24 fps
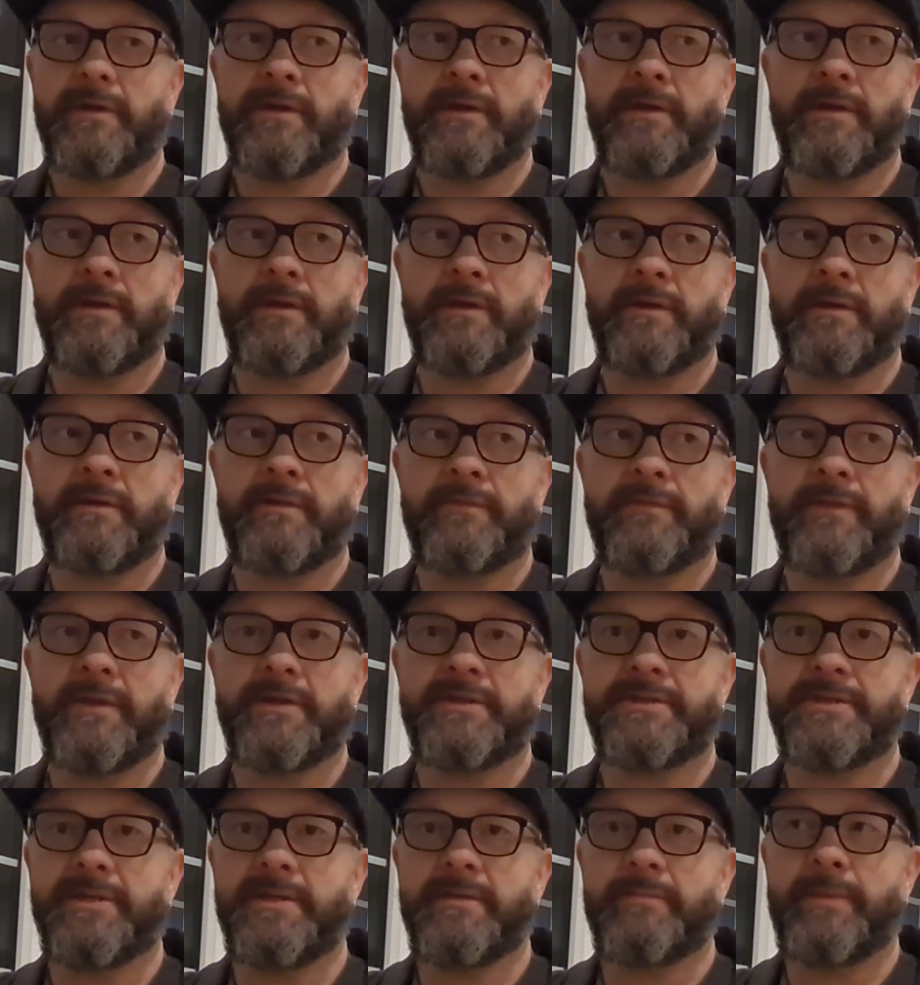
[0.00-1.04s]
And if they
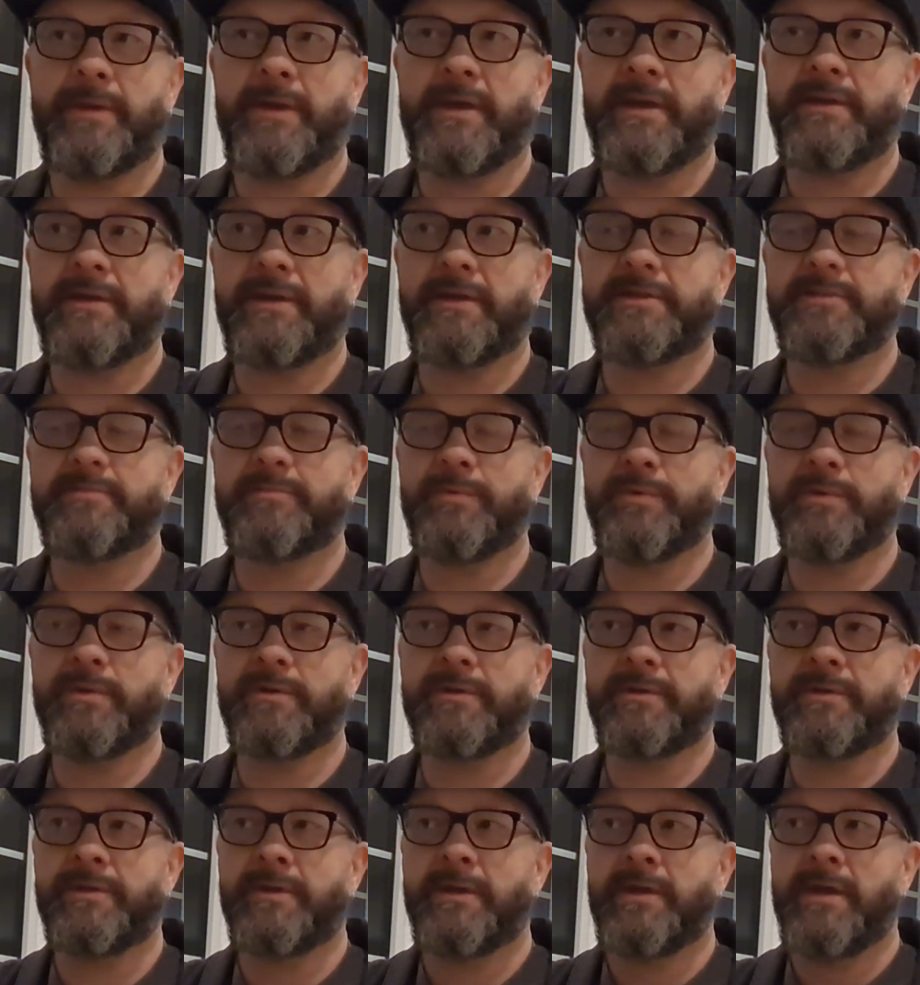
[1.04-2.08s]
see a band that's booked,